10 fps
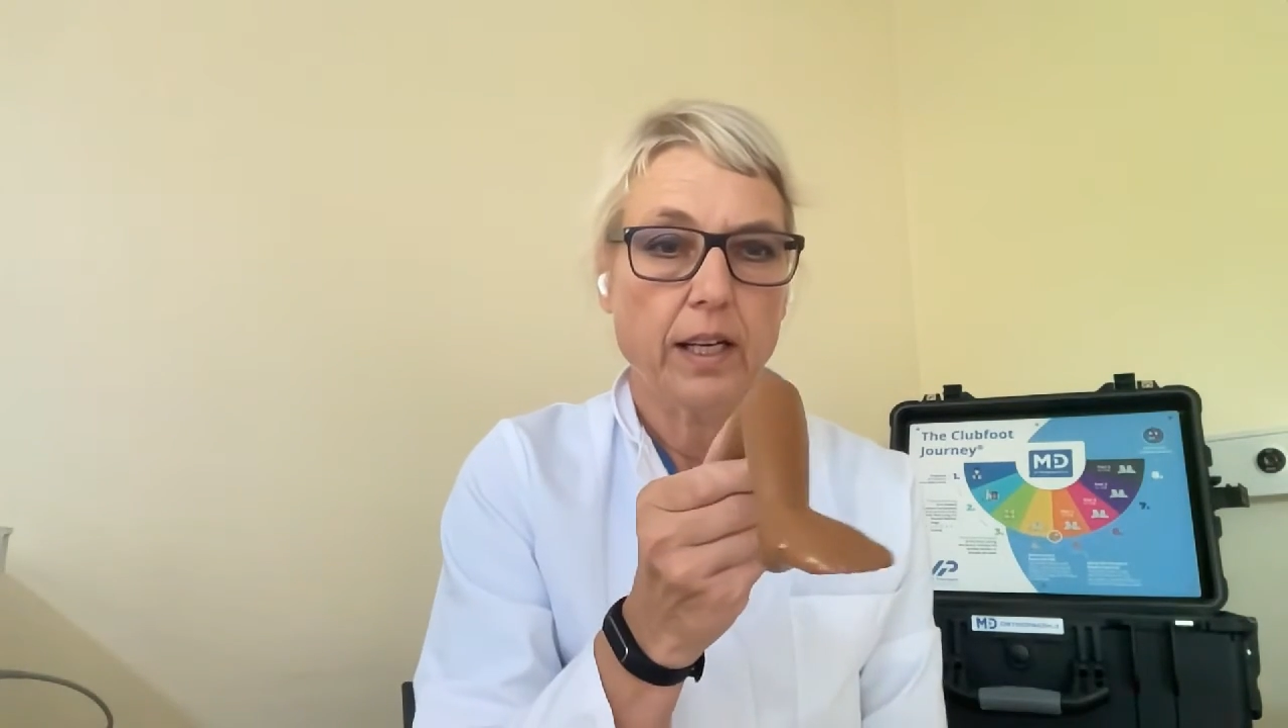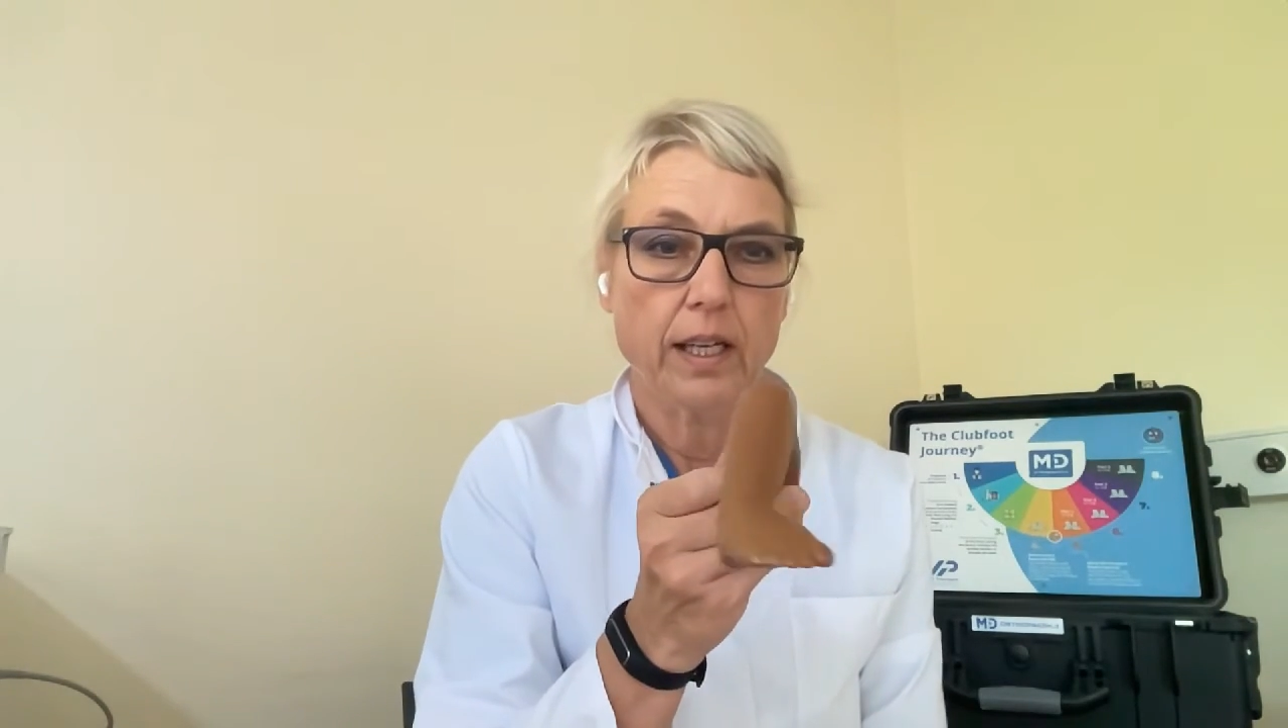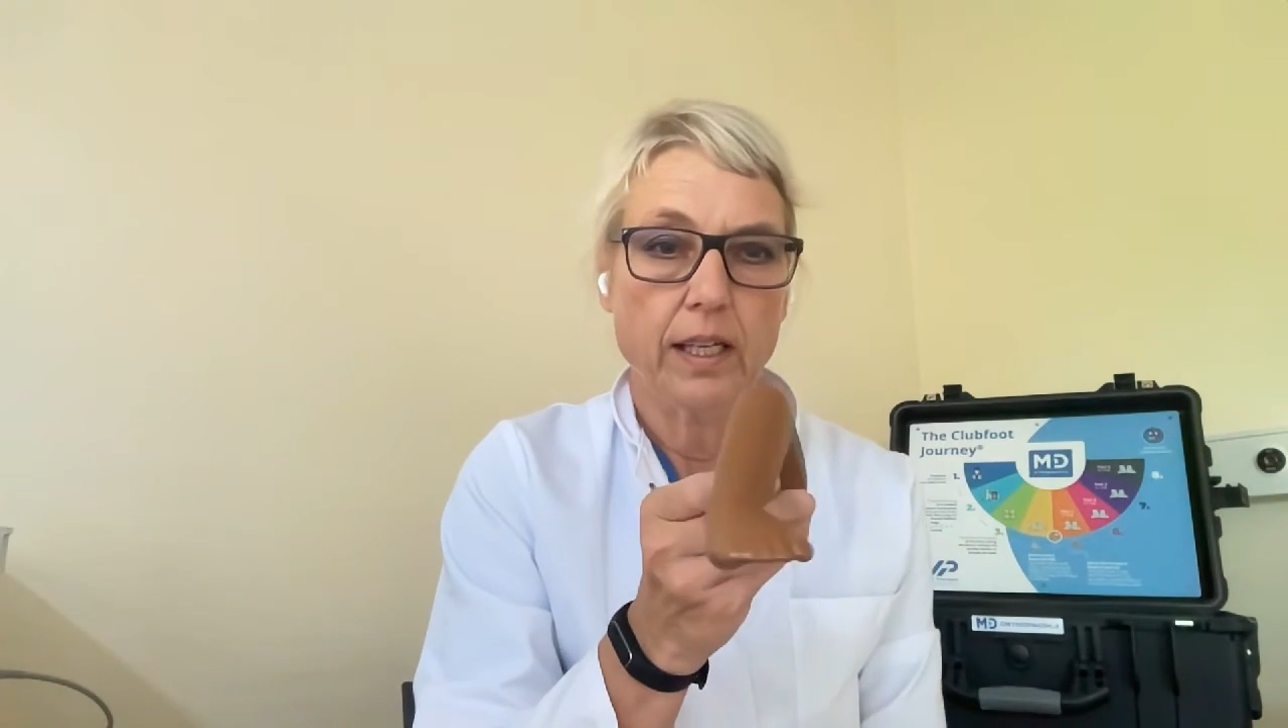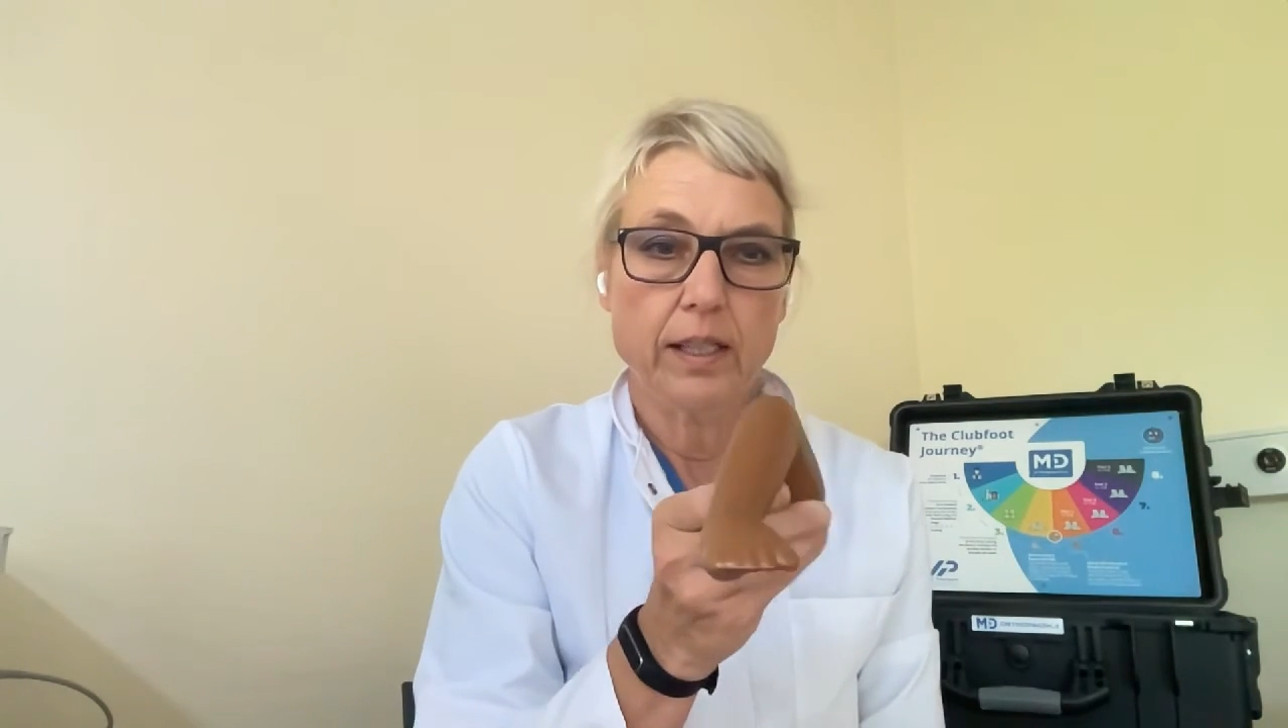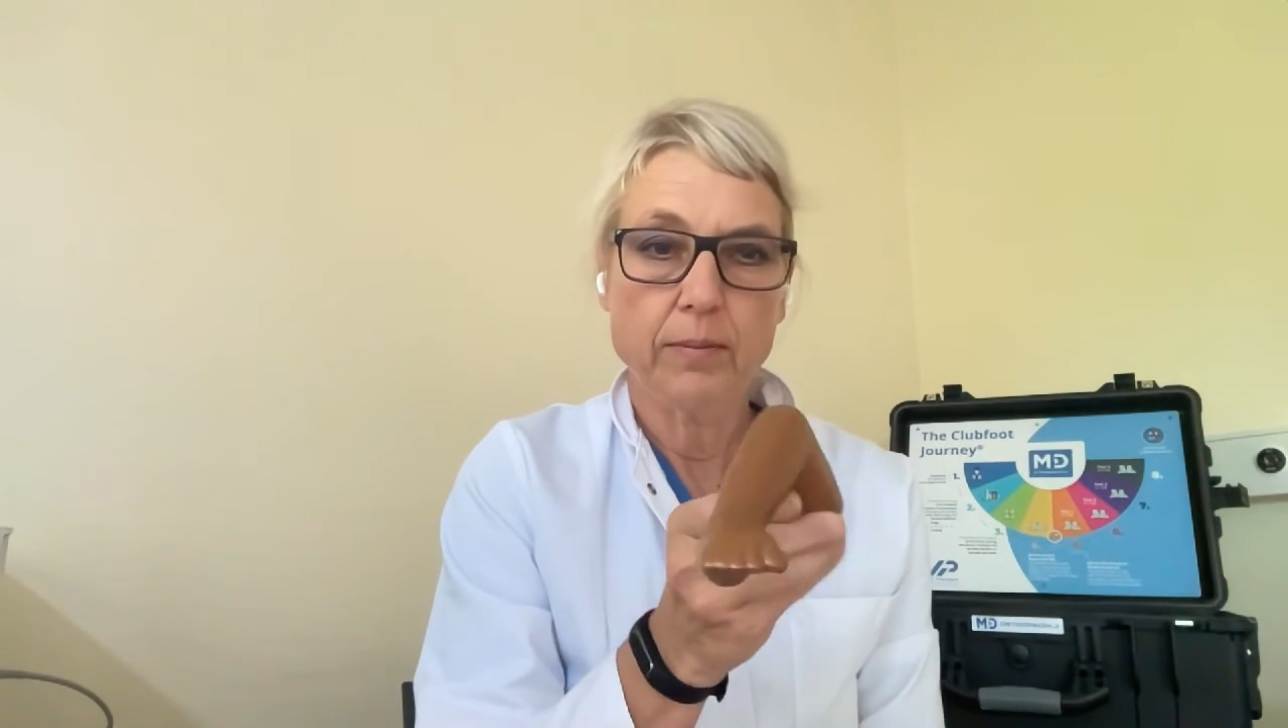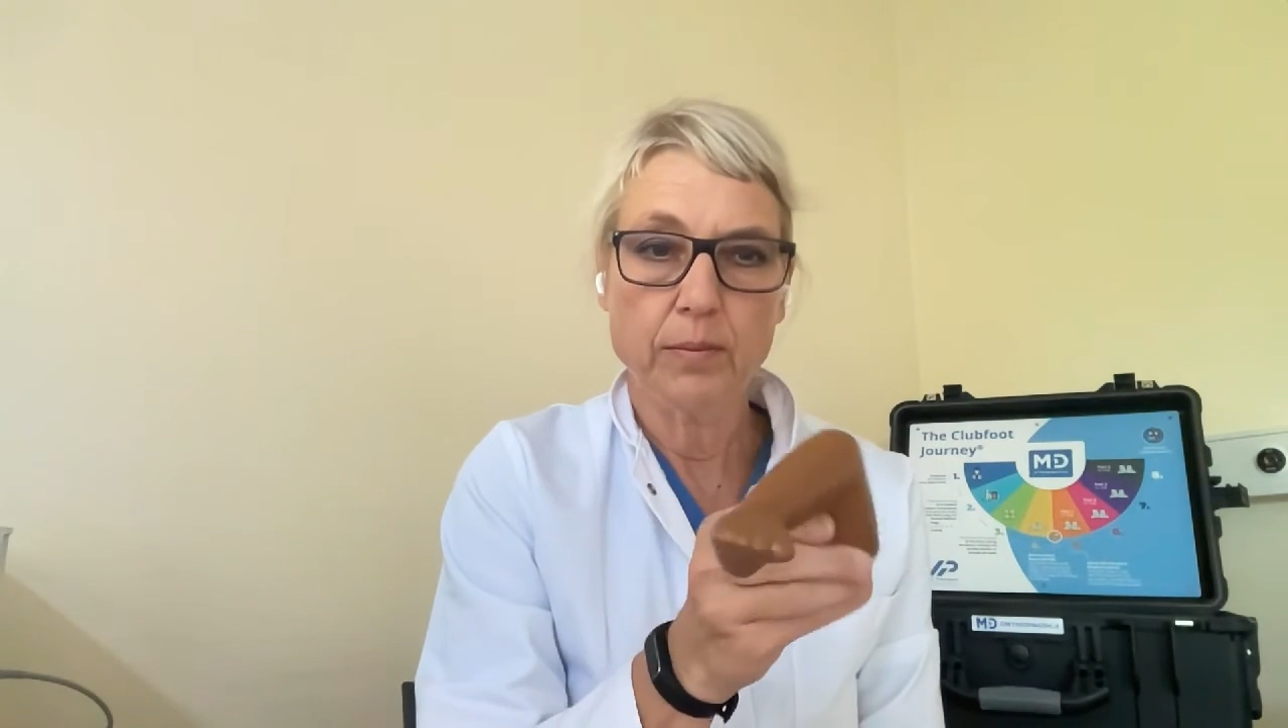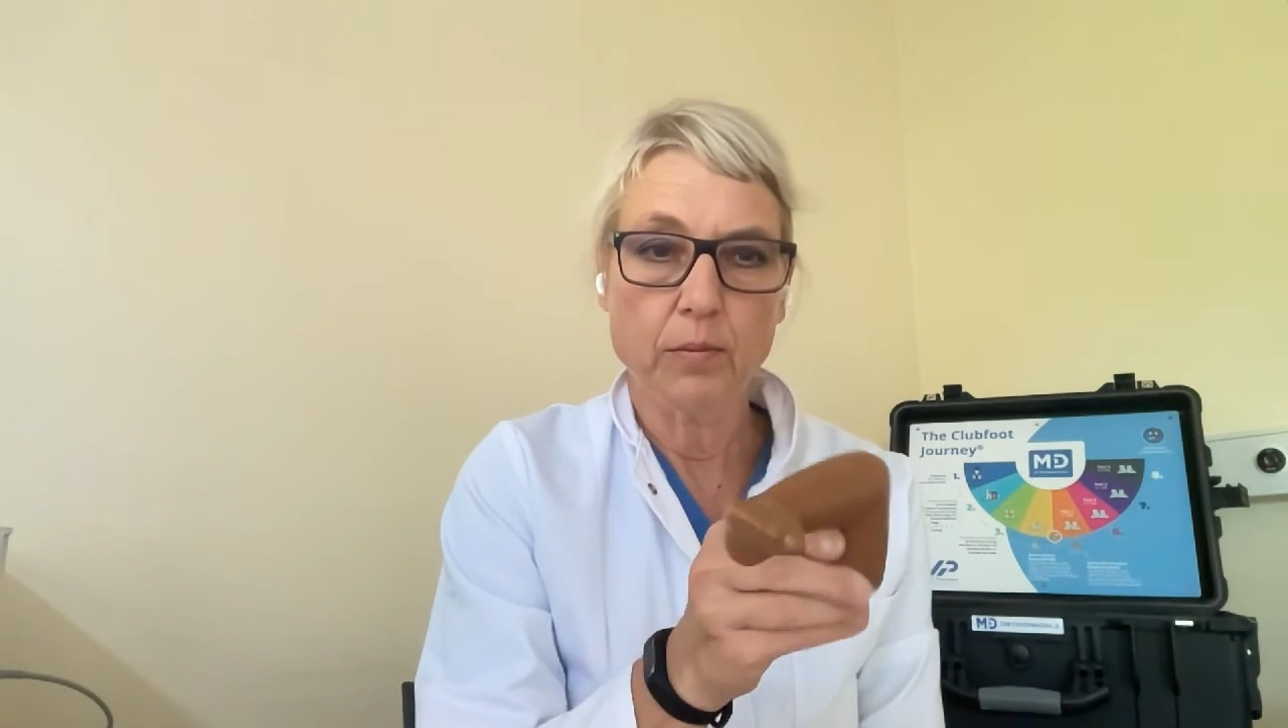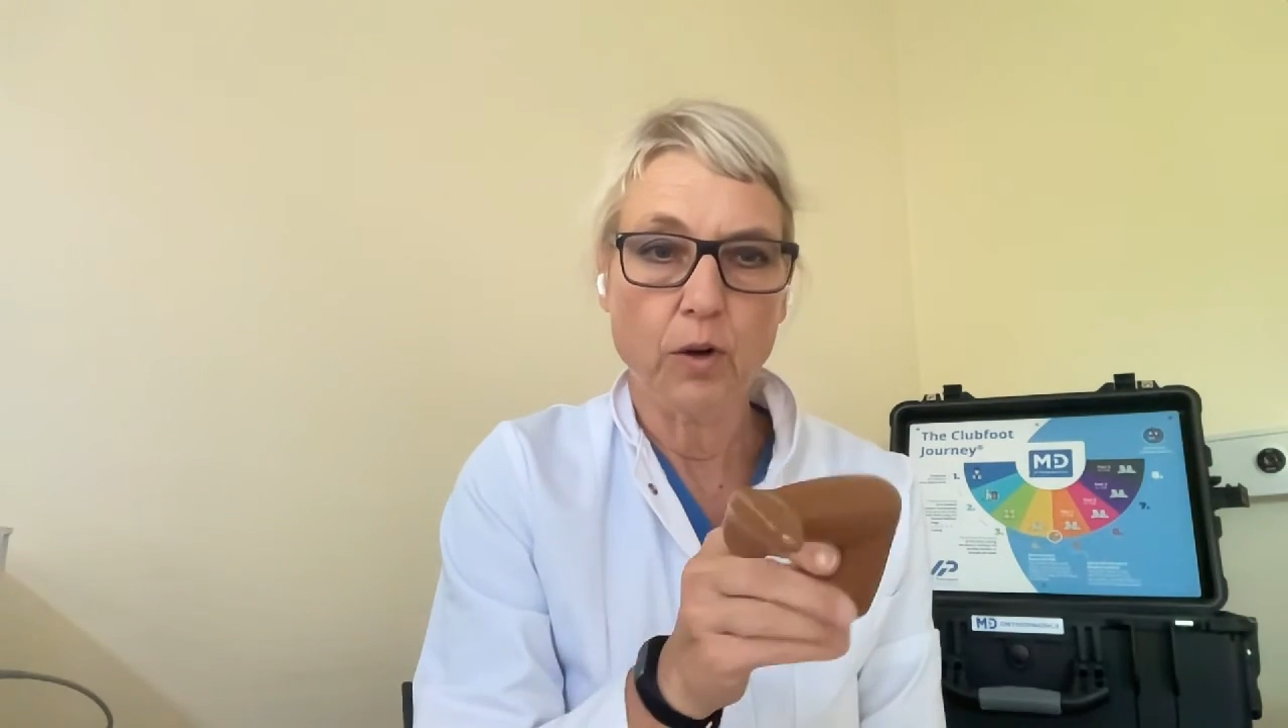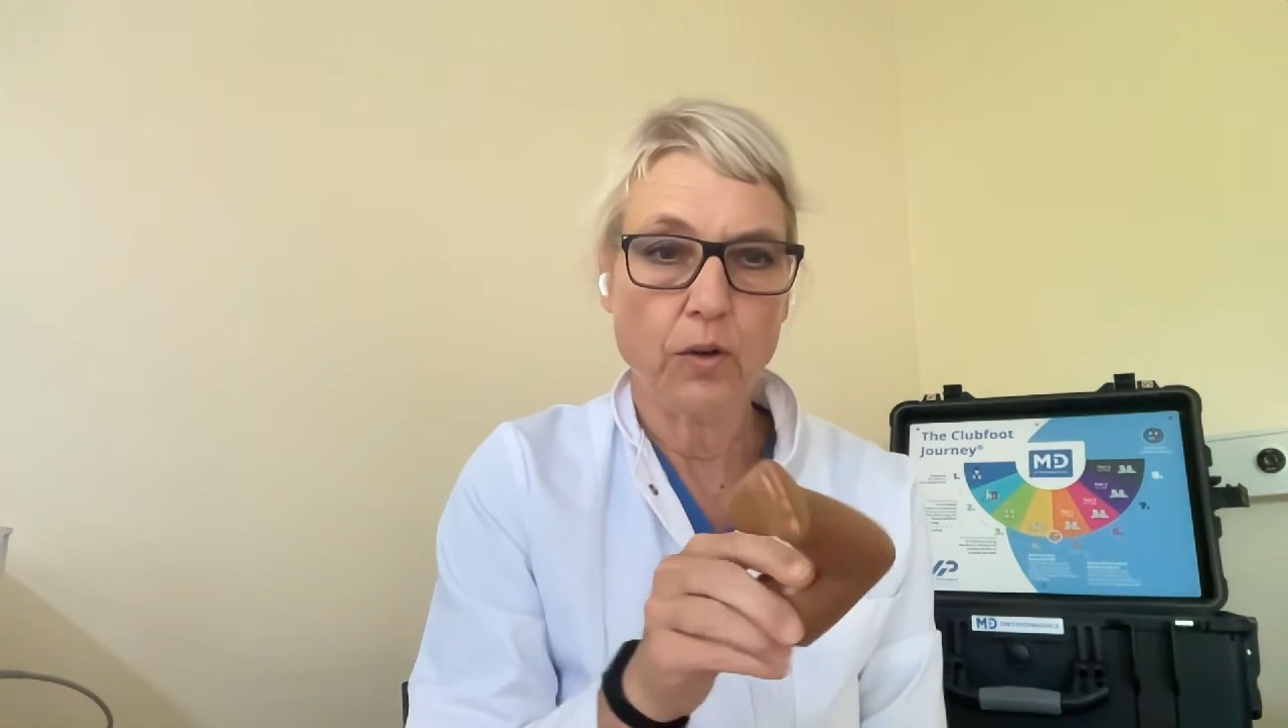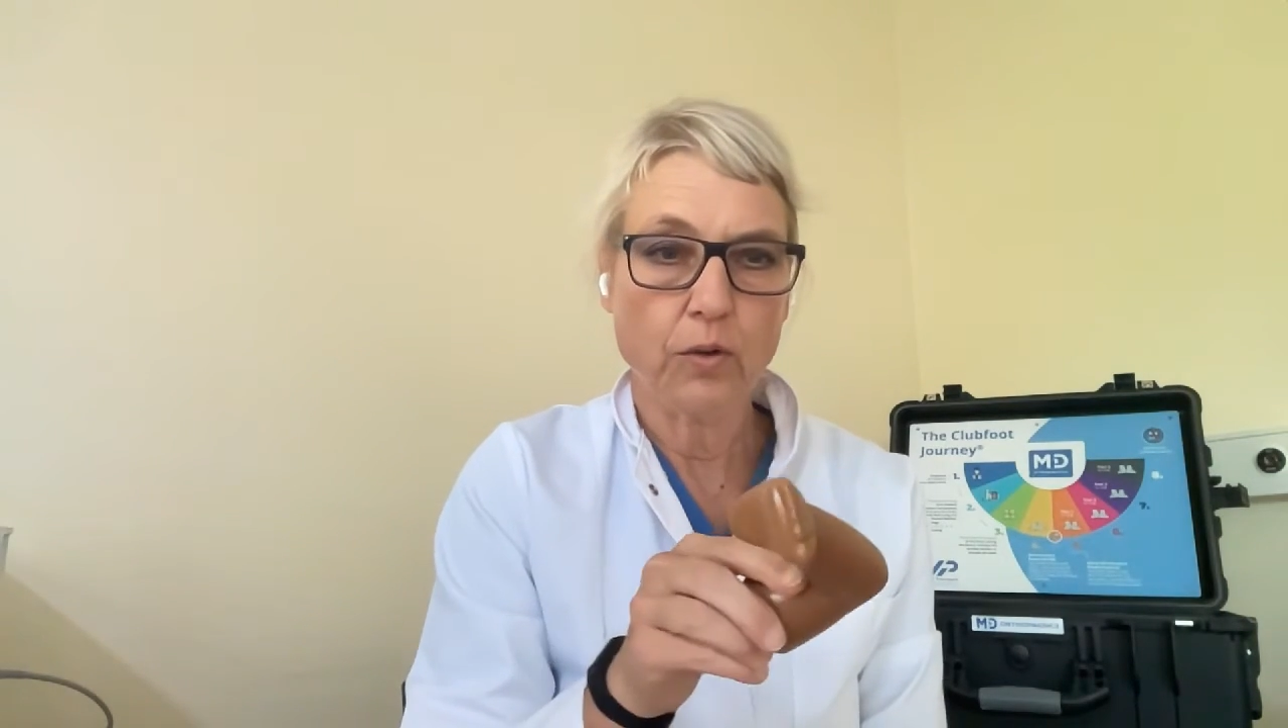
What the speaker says: a little bit more